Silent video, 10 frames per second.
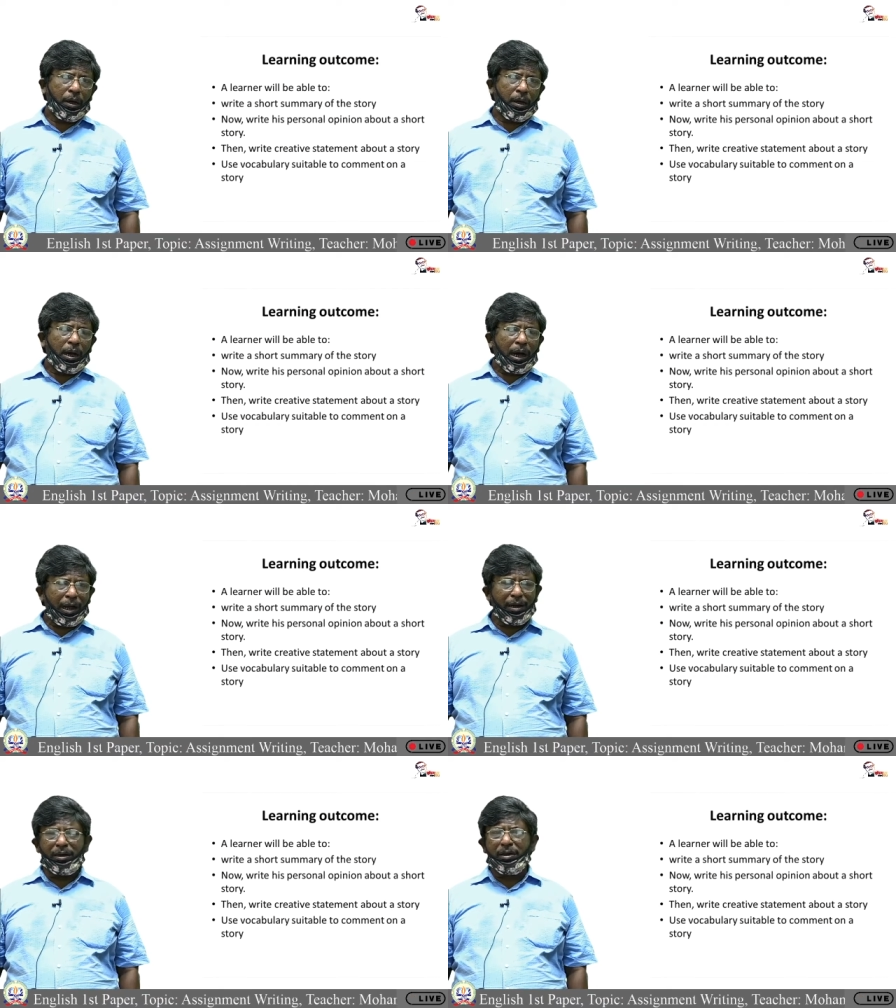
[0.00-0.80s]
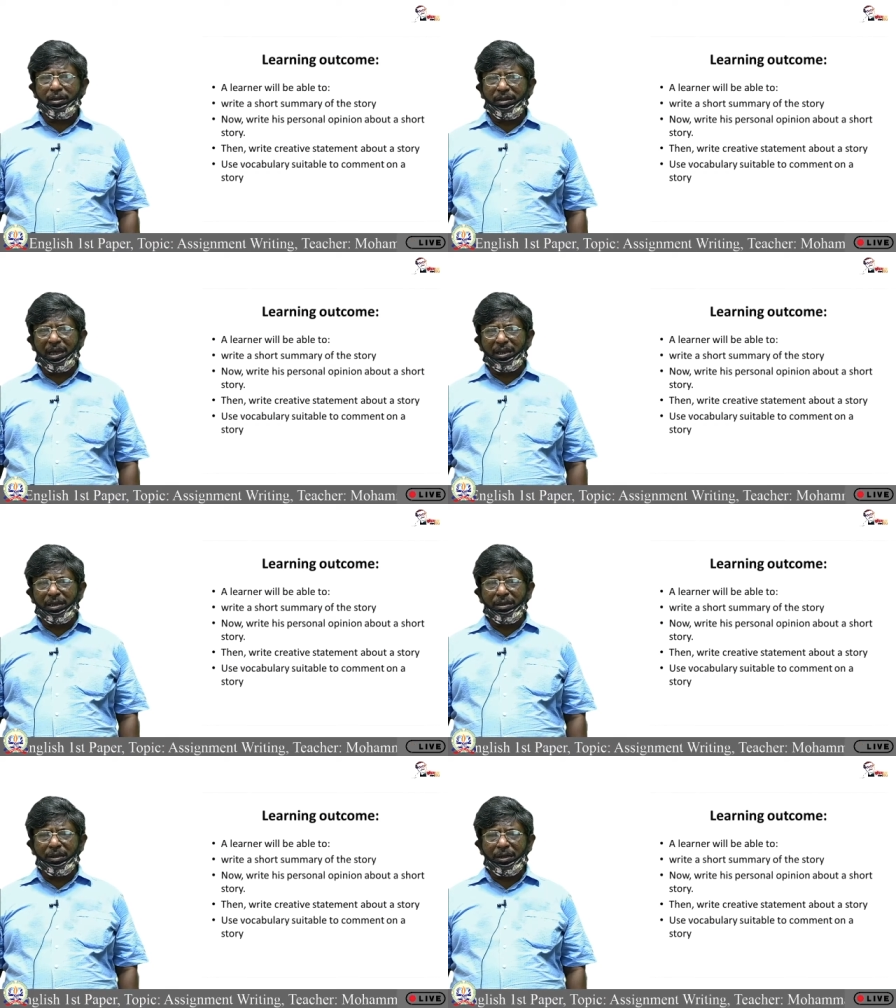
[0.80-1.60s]
and then
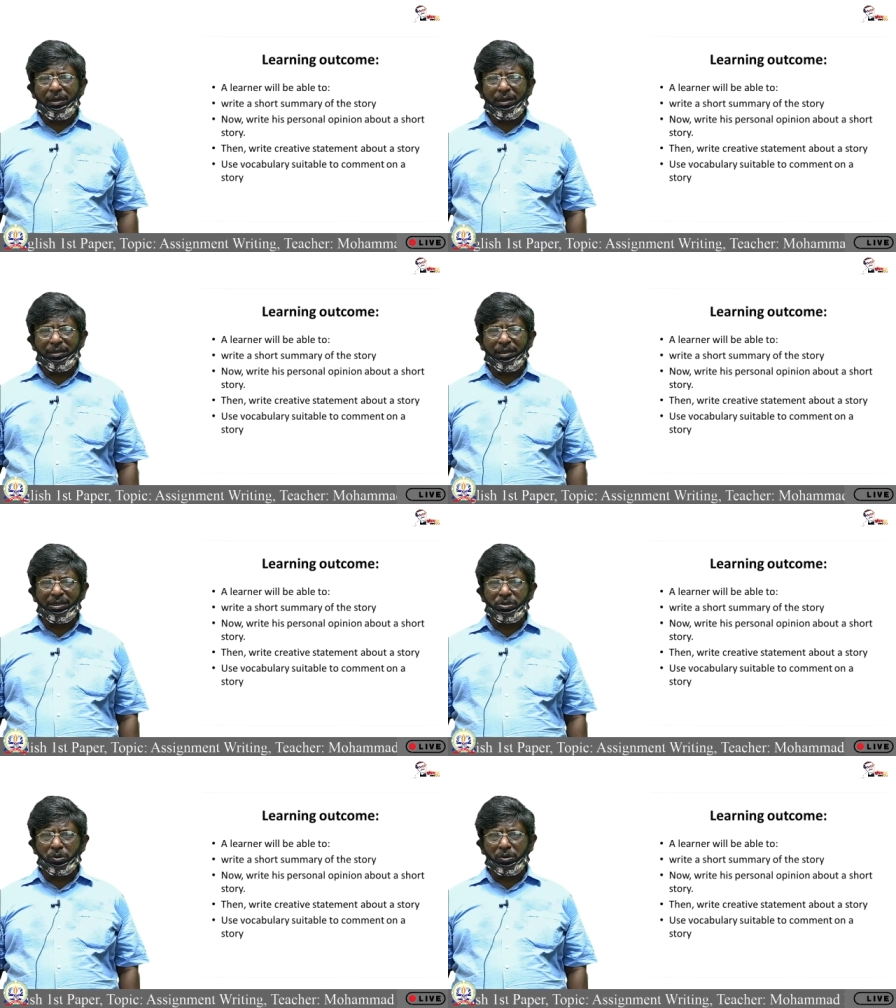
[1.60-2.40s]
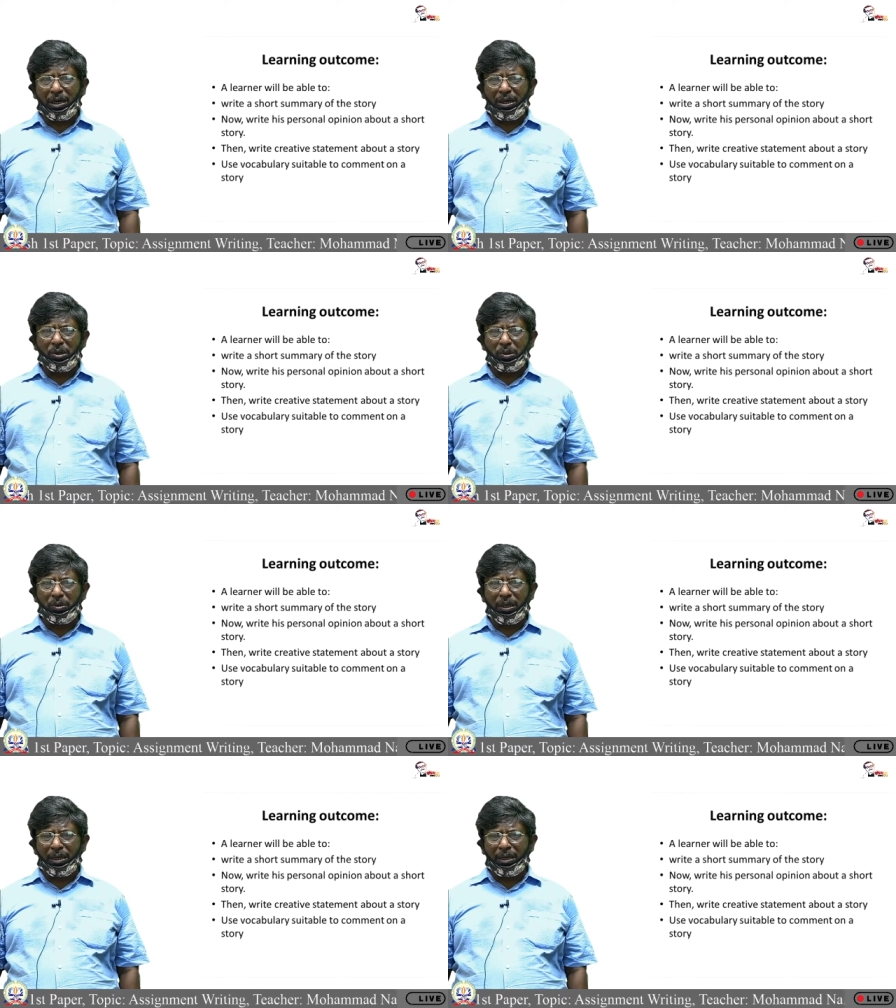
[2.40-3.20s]
the student
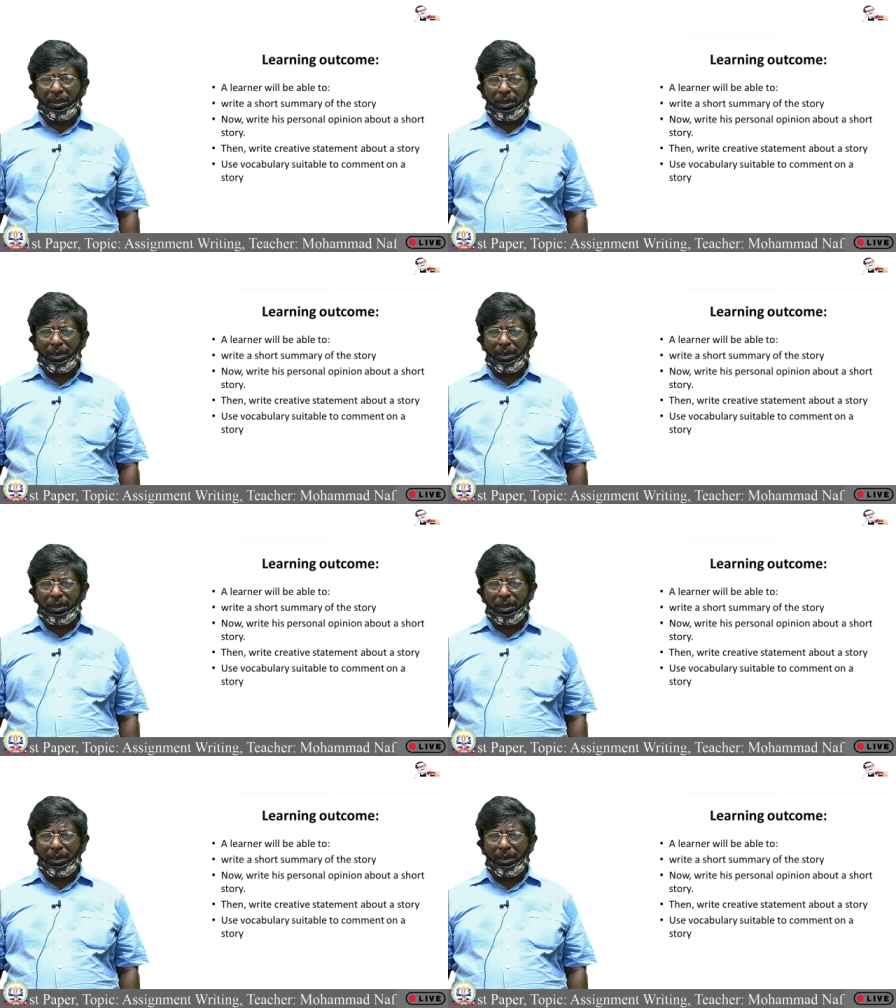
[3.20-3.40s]
will